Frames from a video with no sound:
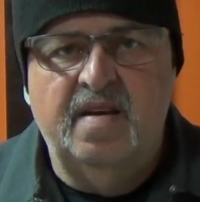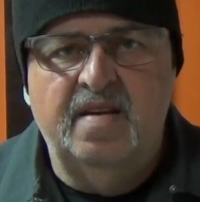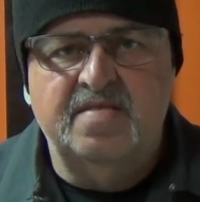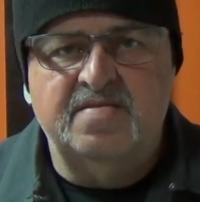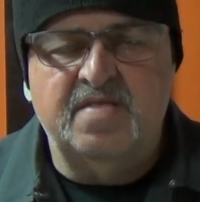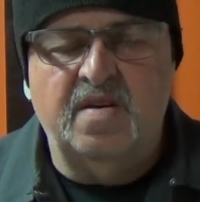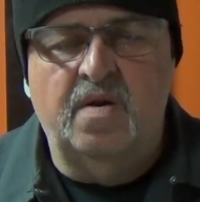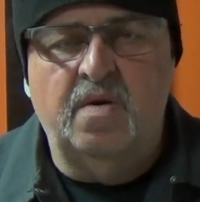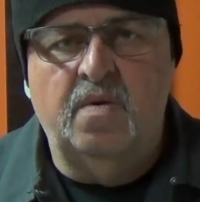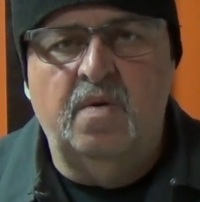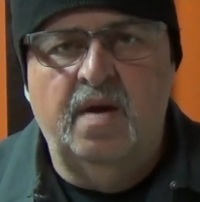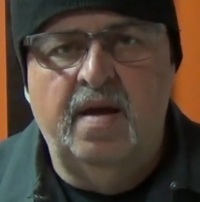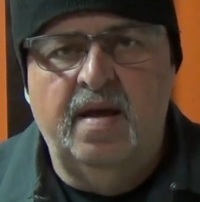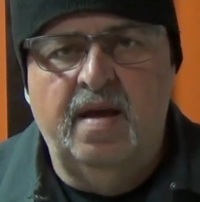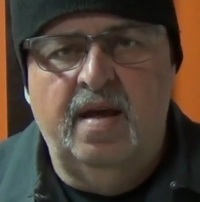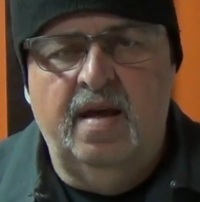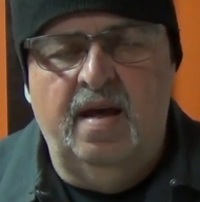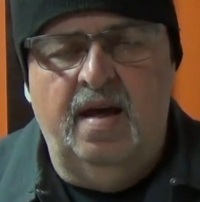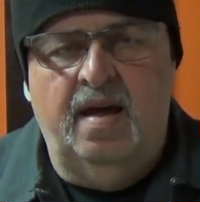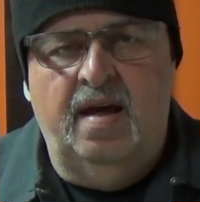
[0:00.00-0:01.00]
So
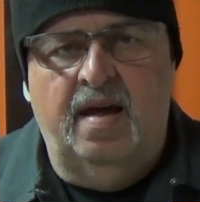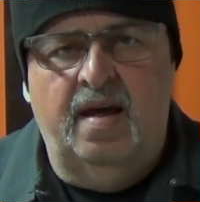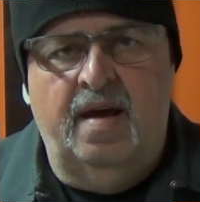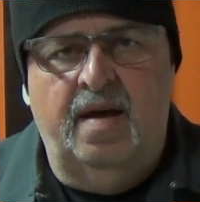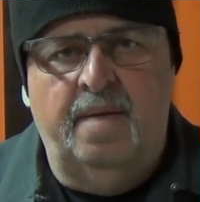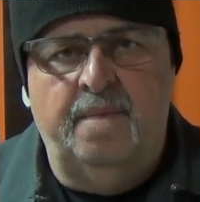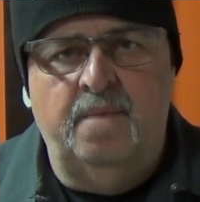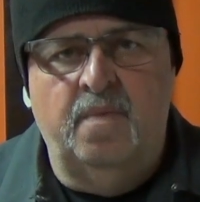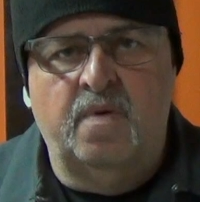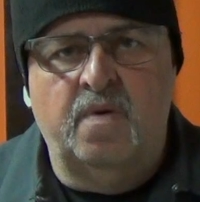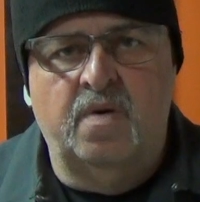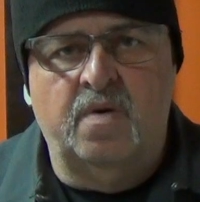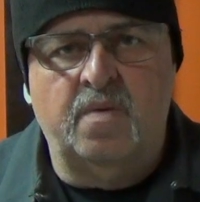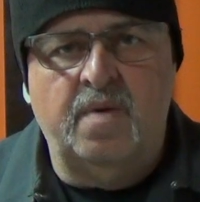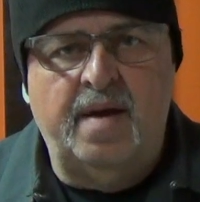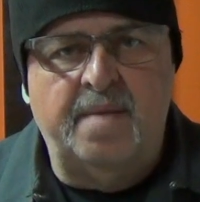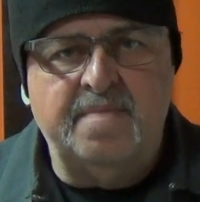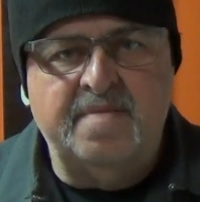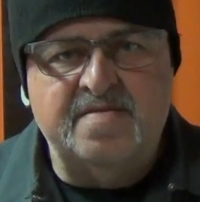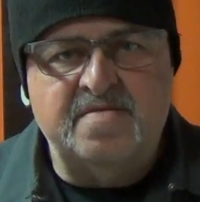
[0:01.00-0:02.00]
We're going to
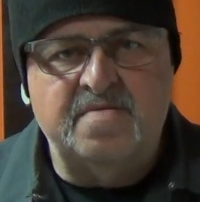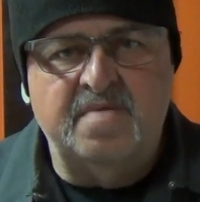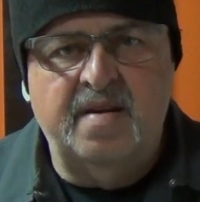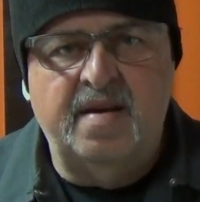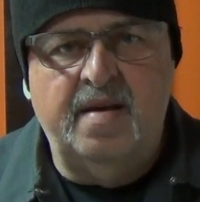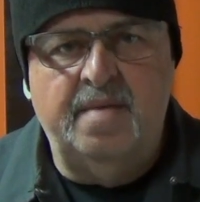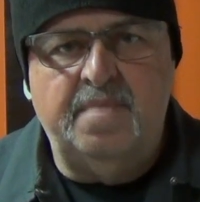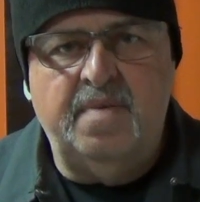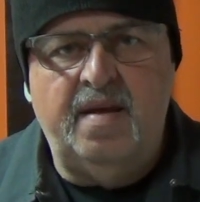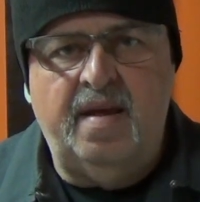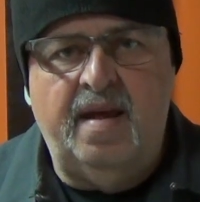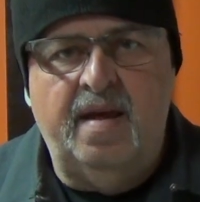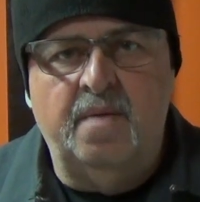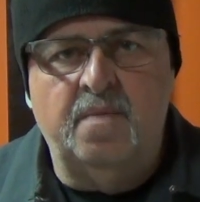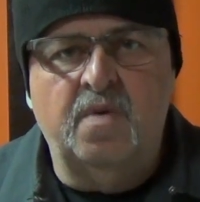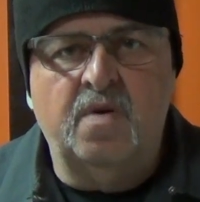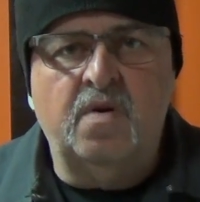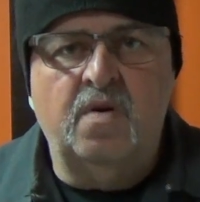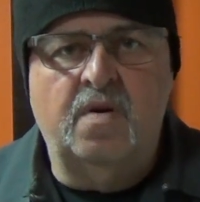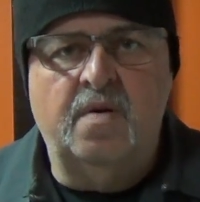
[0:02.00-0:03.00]
wrap this one up
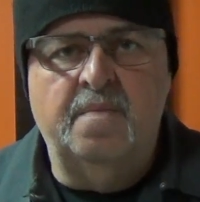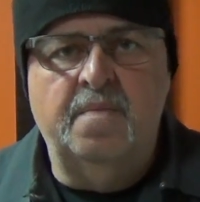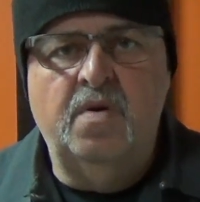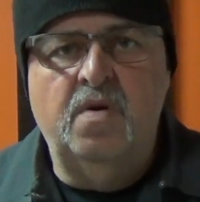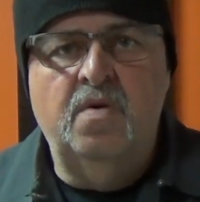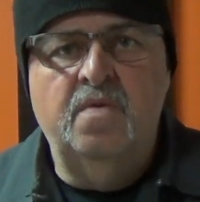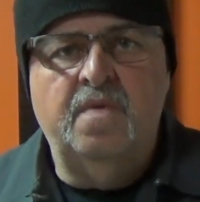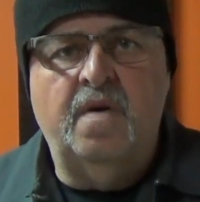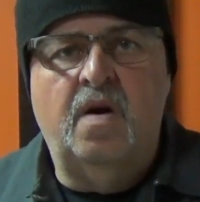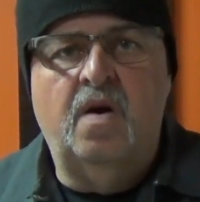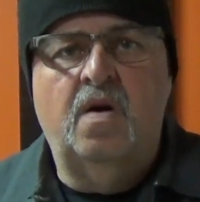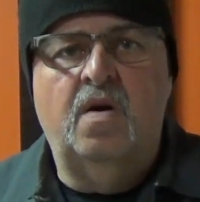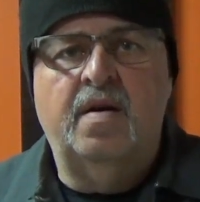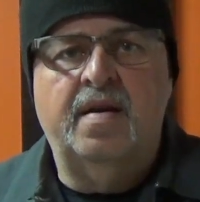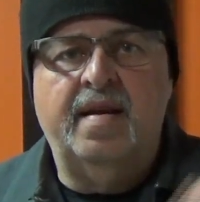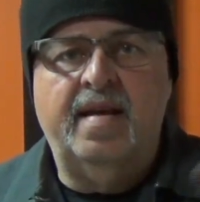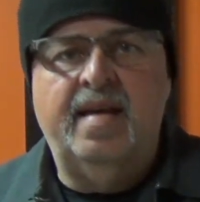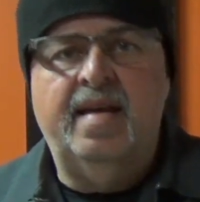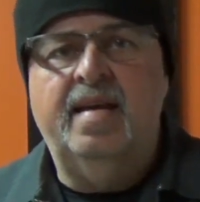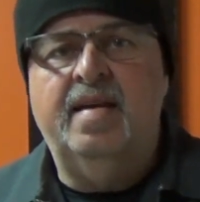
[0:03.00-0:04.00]
and we're going to move
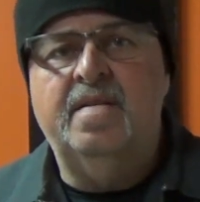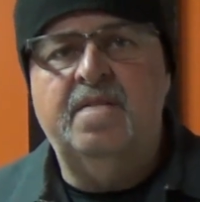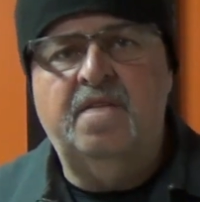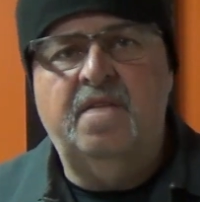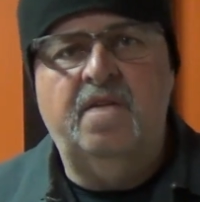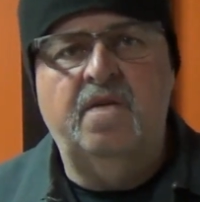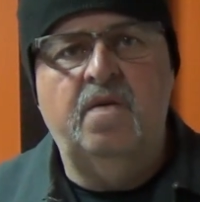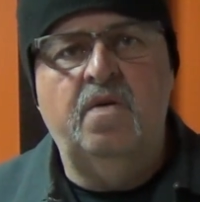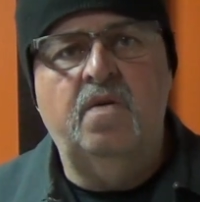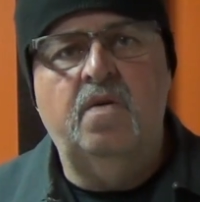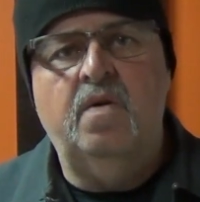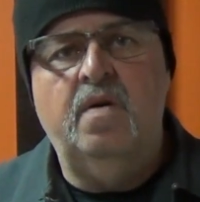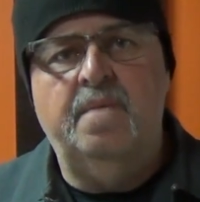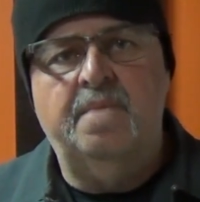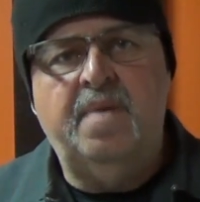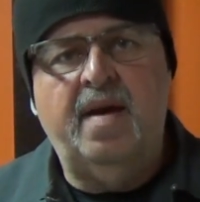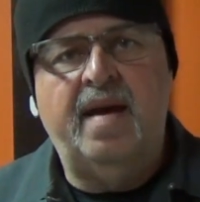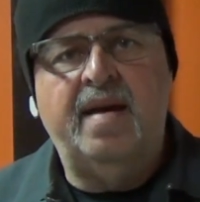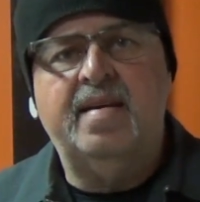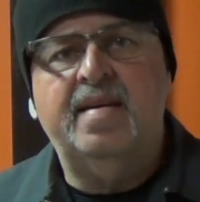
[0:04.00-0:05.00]
on into
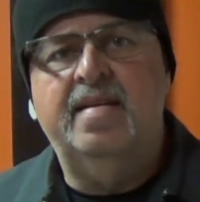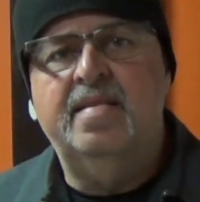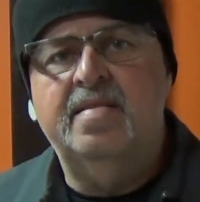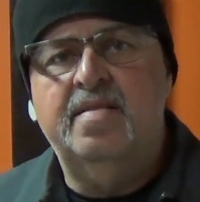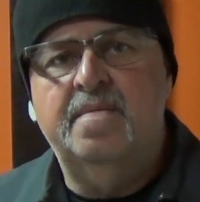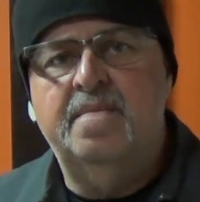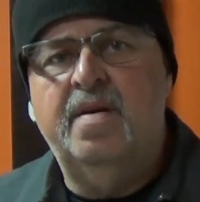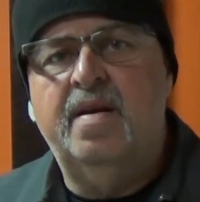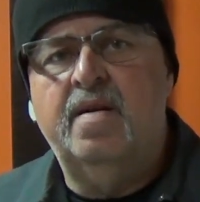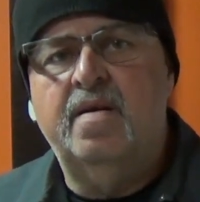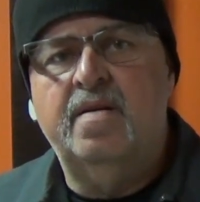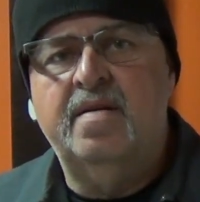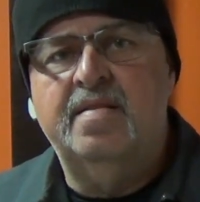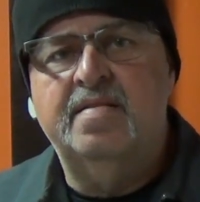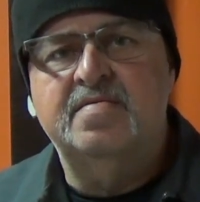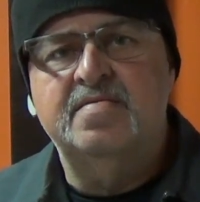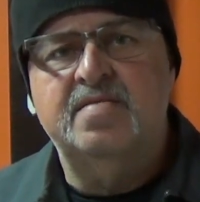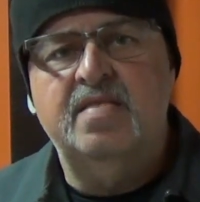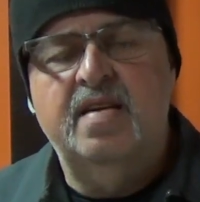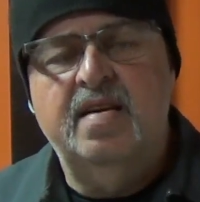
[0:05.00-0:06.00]
packing the
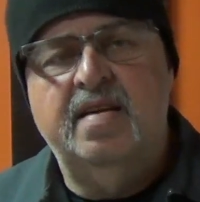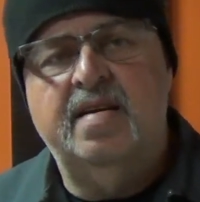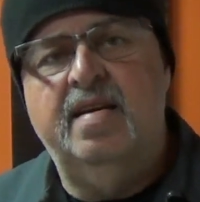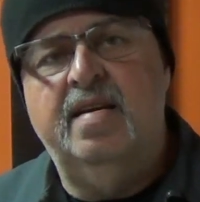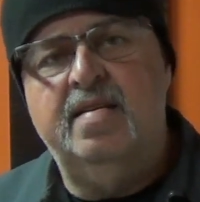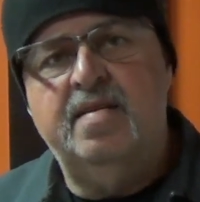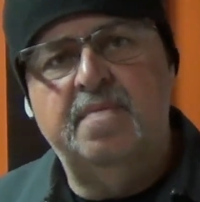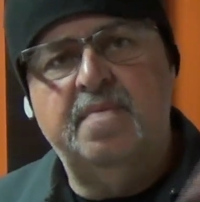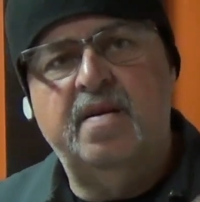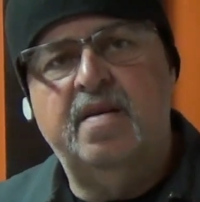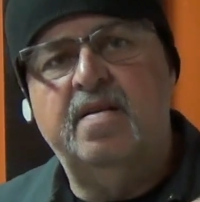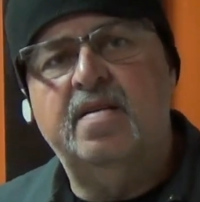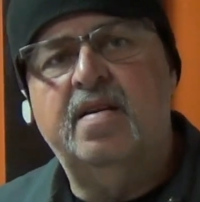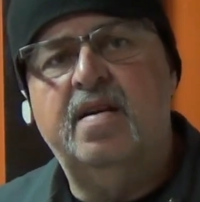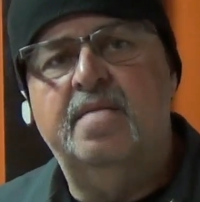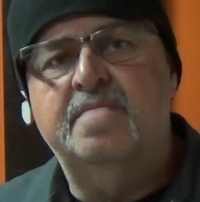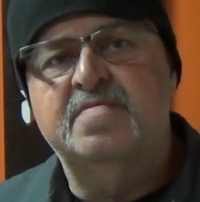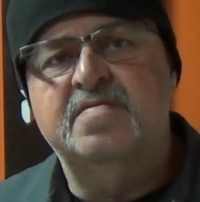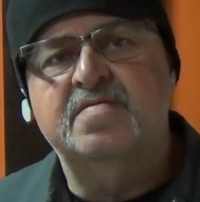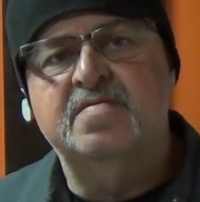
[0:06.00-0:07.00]
bearings, getting the bearing
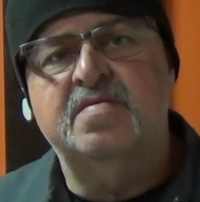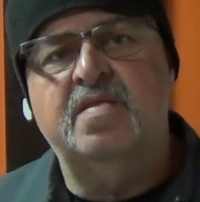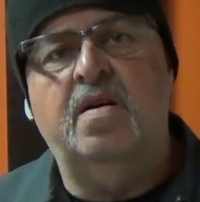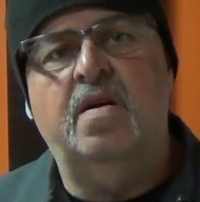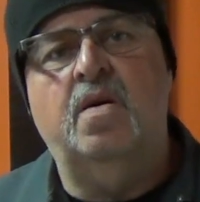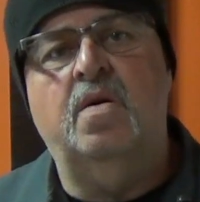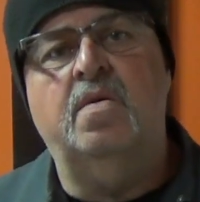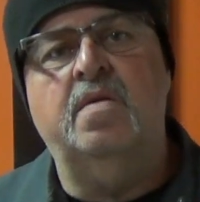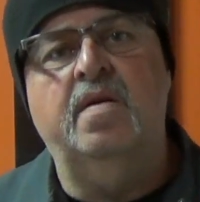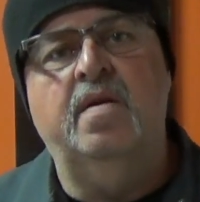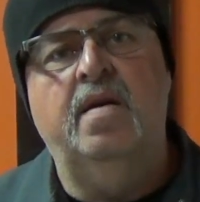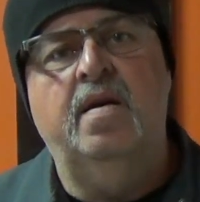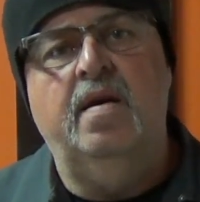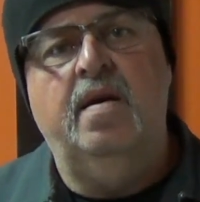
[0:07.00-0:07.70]
cups installed,